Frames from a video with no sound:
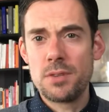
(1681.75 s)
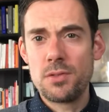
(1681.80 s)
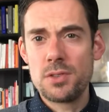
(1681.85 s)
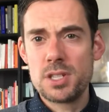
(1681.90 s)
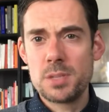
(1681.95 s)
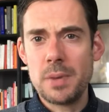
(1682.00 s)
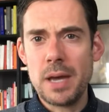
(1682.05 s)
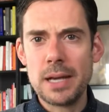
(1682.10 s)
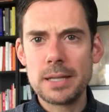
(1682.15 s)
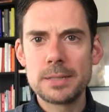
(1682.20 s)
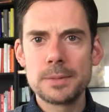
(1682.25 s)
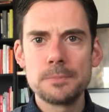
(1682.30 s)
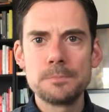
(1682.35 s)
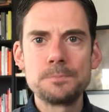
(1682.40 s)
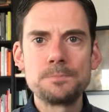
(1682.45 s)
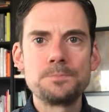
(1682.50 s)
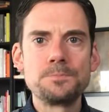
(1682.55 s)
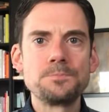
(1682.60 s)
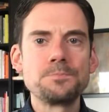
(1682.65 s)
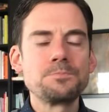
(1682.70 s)
respect.
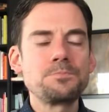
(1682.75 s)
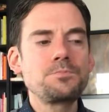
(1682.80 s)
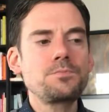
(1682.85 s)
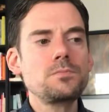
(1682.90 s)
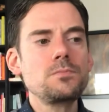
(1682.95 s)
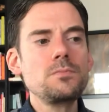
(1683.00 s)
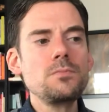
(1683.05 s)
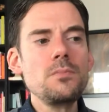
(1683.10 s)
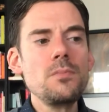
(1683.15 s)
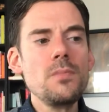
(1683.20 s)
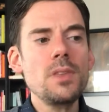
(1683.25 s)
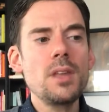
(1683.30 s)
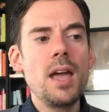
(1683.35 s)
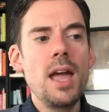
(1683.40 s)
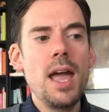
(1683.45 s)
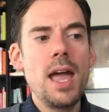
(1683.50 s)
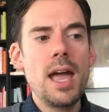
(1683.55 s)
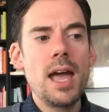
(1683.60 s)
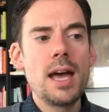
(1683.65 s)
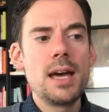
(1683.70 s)

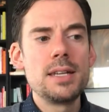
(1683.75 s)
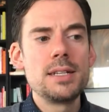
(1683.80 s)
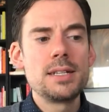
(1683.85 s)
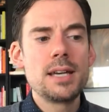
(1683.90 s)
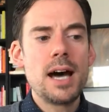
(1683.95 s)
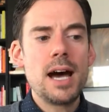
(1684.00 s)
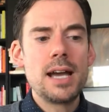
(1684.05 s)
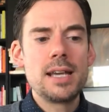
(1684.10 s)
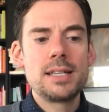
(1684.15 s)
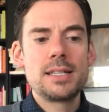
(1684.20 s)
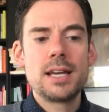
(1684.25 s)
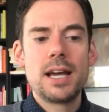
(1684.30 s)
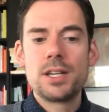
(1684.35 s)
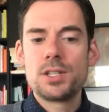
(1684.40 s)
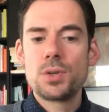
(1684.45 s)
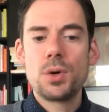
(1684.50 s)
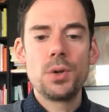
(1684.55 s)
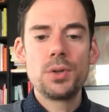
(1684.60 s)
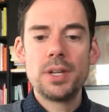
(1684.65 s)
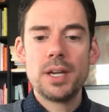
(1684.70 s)
And I
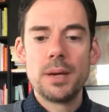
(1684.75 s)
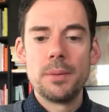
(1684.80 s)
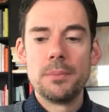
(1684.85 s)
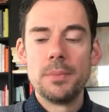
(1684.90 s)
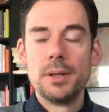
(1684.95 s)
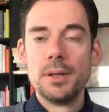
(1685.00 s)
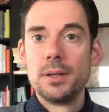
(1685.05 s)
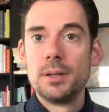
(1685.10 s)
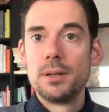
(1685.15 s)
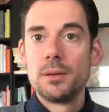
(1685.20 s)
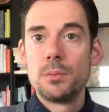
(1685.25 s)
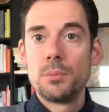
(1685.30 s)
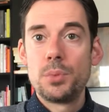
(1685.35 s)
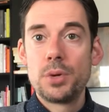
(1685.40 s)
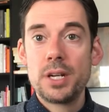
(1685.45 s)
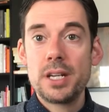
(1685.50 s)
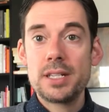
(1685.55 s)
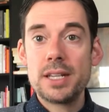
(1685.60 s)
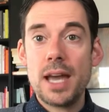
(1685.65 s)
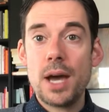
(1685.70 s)
told him,
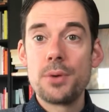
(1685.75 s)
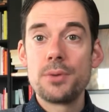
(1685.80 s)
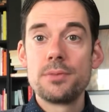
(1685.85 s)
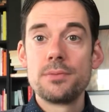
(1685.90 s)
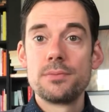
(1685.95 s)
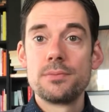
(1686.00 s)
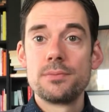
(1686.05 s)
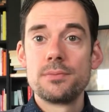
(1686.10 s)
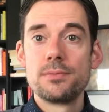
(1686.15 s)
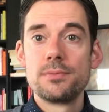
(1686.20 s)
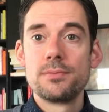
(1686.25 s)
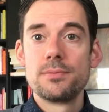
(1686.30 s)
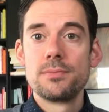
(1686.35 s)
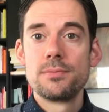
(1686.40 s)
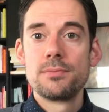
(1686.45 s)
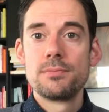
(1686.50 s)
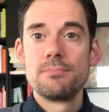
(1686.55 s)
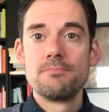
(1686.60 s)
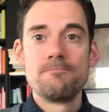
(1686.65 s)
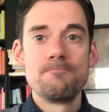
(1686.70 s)
put it down,
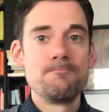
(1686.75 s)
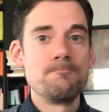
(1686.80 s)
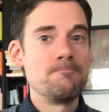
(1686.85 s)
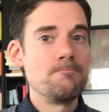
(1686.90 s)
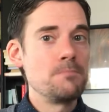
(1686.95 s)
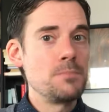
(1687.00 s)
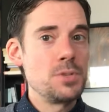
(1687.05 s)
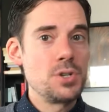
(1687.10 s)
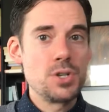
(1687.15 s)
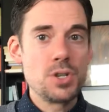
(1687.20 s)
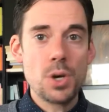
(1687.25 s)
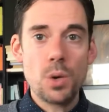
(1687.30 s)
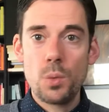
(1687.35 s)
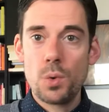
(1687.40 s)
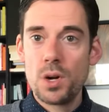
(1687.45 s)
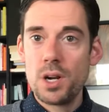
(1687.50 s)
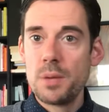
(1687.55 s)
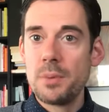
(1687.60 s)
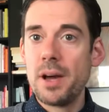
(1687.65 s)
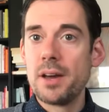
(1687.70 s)
don't
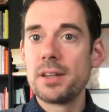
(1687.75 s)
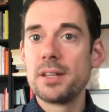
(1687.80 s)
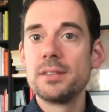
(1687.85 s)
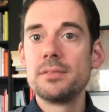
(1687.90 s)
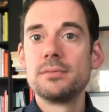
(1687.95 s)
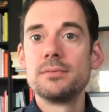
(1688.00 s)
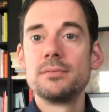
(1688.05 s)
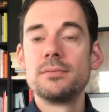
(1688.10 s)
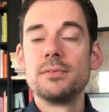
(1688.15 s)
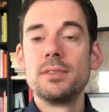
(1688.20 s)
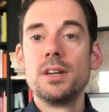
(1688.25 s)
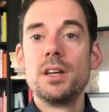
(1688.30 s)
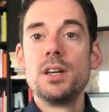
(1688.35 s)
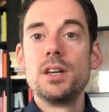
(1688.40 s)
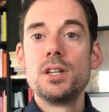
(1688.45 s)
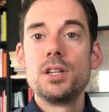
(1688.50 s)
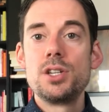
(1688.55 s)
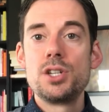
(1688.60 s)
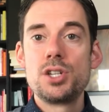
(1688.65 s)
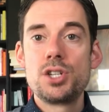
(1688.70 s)
worry about it,
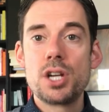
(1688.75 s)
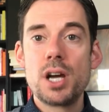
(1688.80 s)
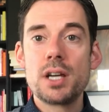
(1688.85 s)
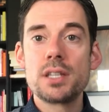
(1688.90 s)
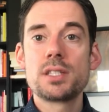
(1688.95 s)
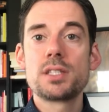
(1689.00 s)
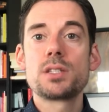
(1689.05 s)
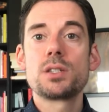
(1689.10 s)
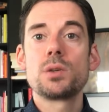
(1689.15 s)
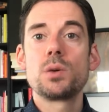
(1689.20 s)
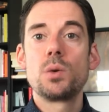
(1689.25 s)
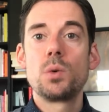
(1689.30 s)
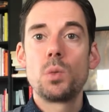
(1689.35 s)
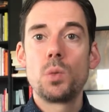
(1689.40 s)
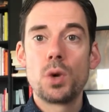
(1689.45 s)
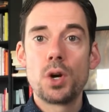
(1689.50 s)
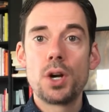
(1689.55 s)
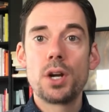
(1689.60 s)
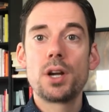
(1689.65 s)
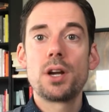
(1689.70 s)
just
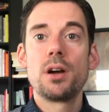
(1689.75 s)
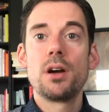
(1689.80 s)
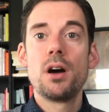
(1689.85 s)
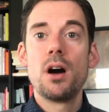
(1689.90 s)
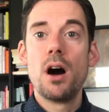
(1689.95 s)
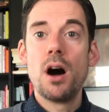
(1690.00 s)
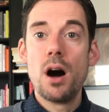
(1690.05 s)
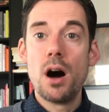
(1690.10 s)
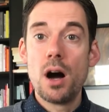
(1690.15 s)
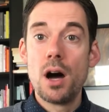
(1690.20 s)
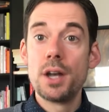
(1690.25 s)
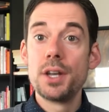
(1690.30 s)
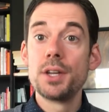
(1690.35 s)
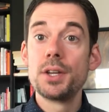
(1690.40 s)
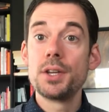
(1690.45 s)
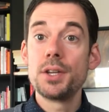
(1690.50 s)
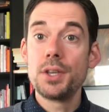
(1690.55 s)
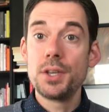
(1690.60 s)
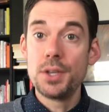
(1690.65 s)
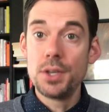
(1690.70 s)
work on
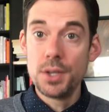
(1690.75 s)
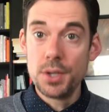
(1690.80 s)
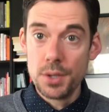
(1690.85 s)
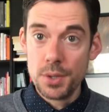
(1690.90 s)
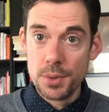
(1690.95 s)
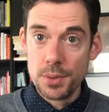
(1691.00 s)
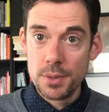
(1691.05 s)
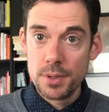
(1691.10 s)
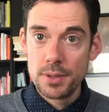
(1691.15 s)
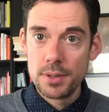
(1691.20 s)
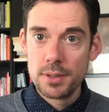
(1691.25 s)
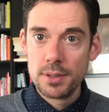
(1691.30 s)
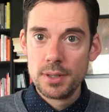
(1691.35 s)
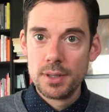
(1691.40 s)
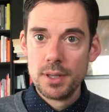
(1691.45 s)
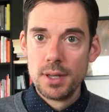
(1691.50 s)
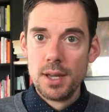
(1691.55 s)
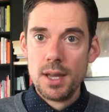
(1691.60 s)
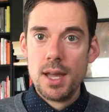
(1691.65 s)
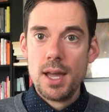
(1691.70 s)
you.
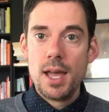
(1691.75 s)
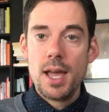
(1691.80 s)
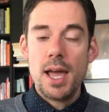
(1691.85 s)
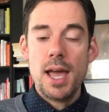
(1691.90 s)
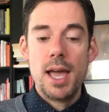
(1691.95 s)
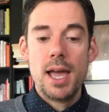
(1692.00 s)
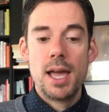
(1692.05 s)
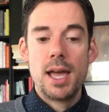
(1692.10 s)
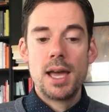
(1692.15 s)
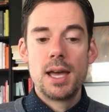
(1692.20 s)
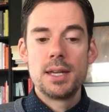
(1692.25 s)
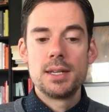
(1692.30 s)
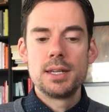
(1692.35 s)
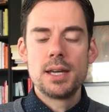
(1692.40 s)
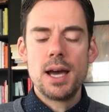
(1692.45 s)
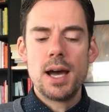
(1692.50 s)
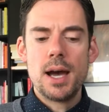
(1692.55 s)
And